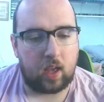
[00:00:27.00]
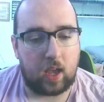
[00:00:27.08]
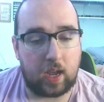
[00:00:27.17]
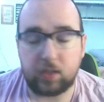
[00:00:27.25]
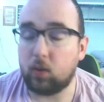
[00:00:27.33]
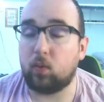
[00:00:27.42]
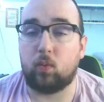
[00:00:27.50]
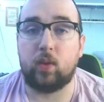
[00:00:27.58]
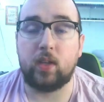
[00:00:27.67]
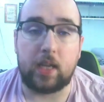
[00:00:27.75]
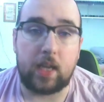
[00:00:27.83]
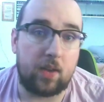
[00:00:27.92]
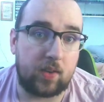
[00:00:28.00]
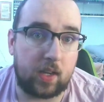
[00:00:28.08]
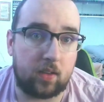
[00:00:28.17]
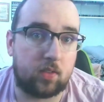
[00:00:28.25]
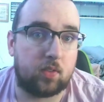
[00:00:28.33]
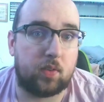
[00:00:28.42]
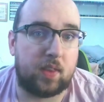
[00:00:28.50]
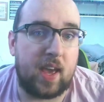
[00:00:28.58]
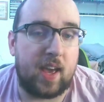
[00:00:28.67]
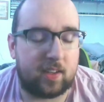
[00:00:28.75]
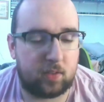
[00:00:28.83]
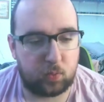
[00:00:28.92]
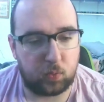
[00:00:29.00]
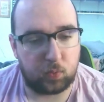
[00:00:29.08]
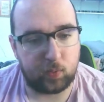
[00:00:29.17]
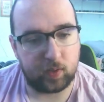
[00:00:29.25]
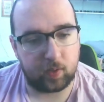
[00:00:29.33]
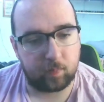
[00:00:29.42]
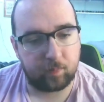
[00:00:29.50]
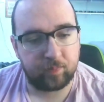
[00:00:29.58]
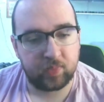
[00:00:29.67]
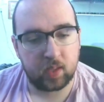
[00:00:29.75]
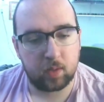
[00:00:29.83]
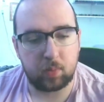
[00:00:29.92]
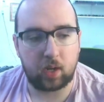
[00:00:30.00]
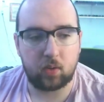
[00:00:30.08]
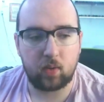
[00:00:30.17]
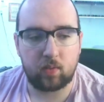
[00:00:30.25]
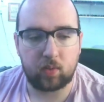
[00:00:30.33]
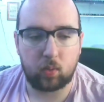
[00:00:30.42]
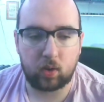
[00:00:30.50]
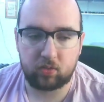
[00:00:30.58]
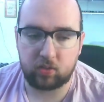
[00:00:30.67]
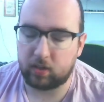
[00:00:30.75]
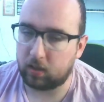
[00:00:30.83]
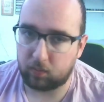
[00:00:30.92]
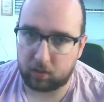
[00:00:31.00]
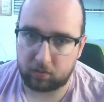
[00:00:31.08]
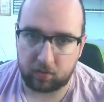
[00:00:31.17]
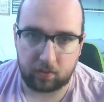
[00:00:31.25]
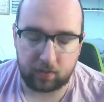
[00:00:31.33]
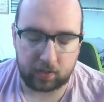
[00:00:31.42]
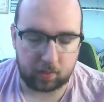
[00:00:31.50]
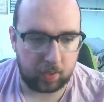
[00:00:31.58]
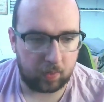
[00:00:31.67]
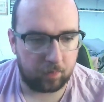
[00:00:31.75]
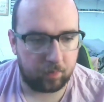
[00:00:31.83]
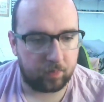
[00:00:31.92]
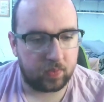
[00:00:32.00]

I don't really have an answer for that, truthfully. But I do have a question that I want you to think about.